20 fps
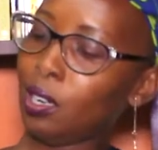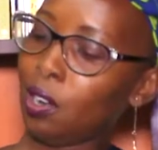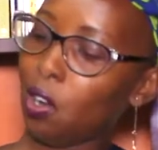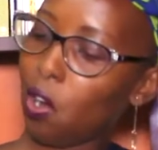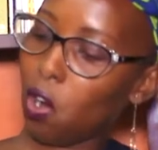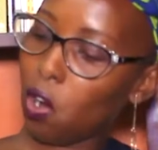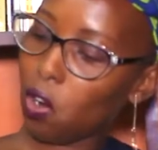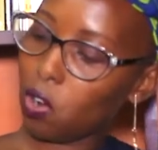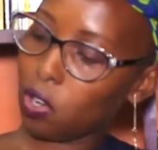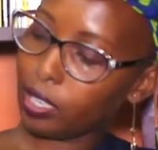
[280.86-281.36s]

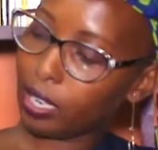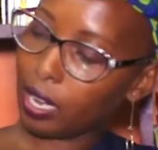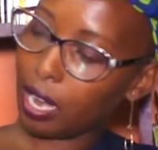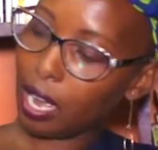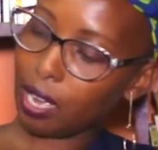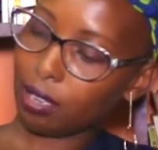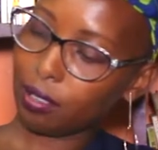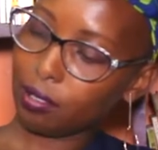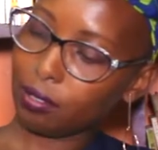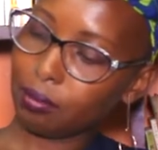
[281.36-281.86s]

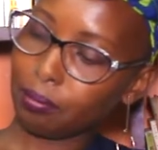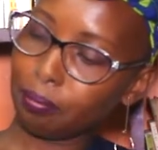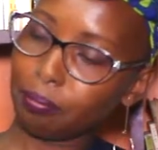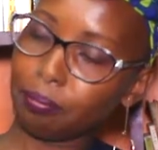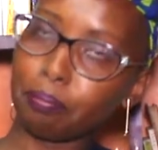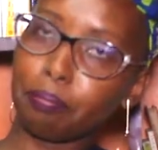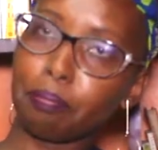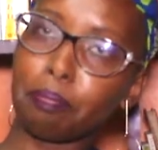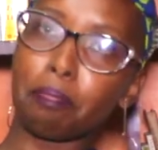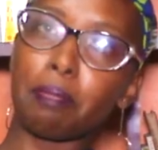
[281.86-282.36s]
older
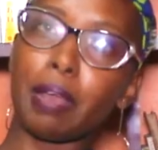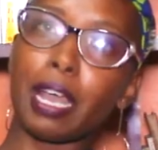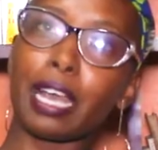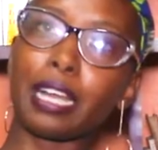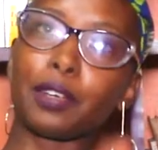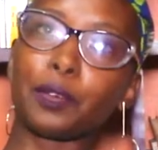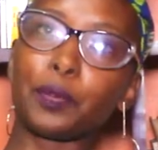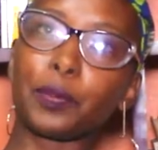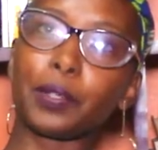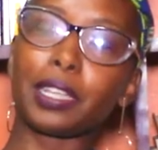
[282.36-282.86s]

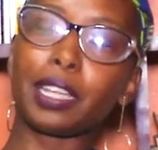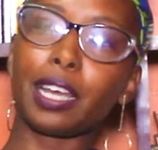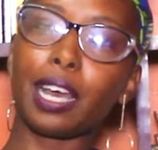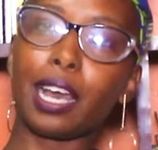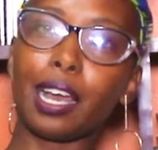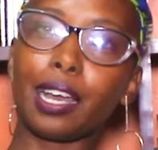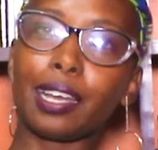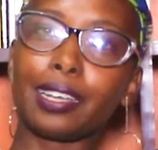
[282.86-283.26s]
men with a